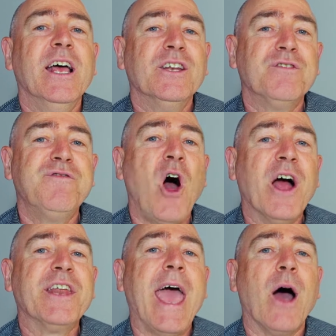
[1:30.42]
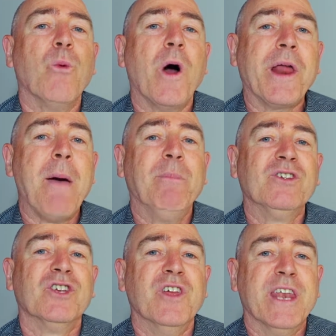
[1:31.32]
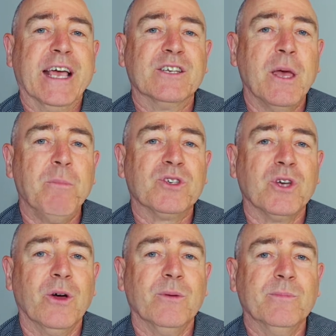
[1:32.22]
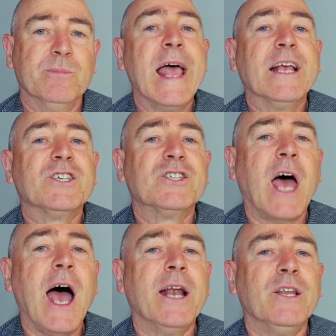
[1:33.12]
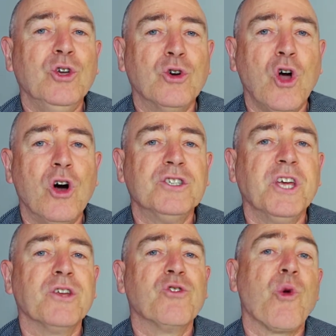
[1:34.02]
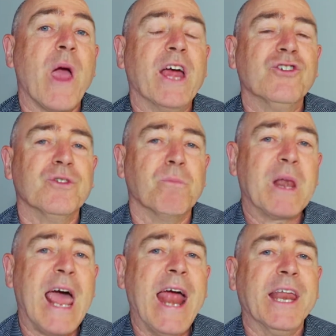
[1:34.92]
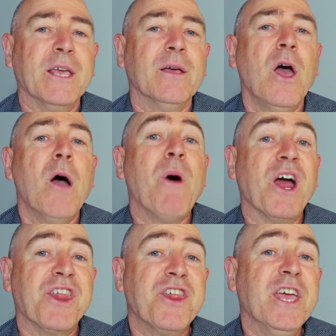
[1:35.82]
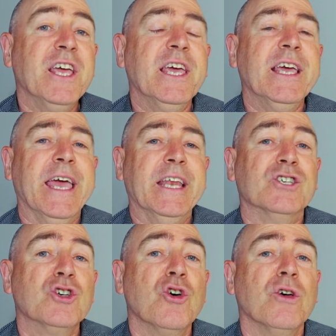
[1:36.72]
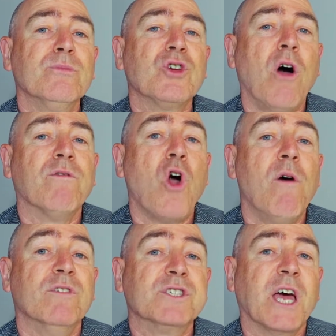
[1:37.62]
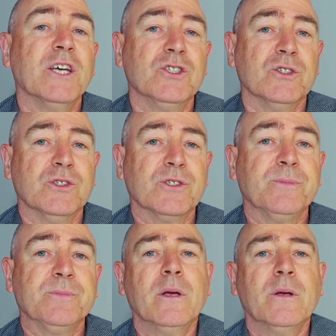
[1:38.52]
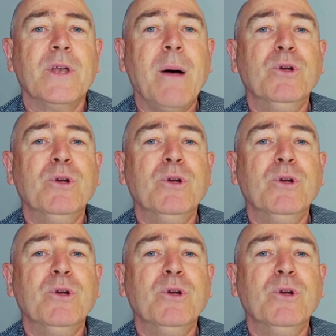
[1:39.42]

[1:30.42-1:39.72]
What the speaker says: to find out what happens in the next episode. Start your content creation planning by thinking in terms of conversations. Number